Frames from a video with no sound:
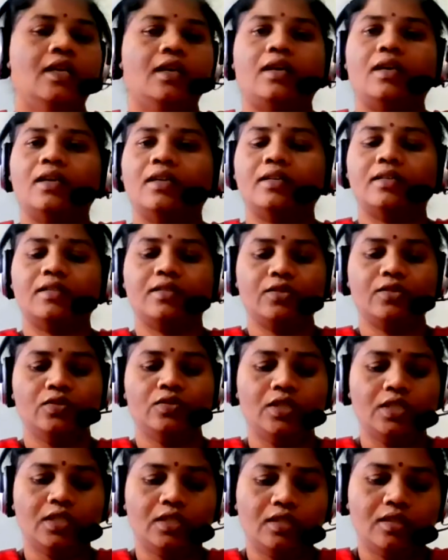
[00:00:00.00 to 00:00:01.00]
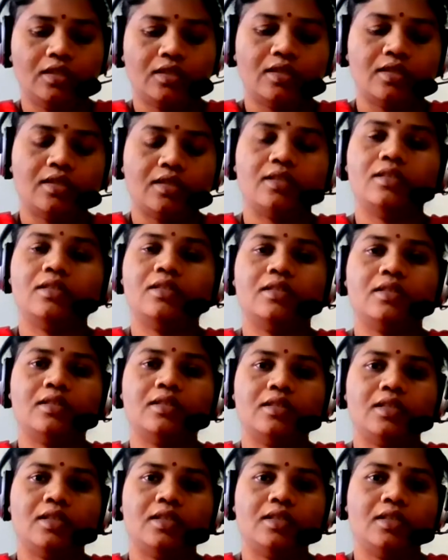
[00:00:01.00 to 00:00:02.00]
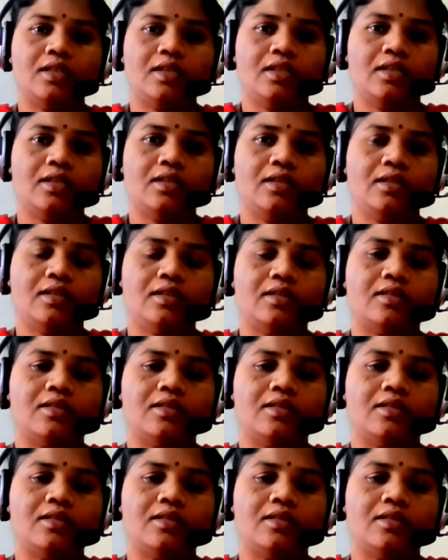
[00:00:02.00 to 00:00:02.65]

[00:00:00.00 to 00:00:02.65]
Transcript: under unit 3,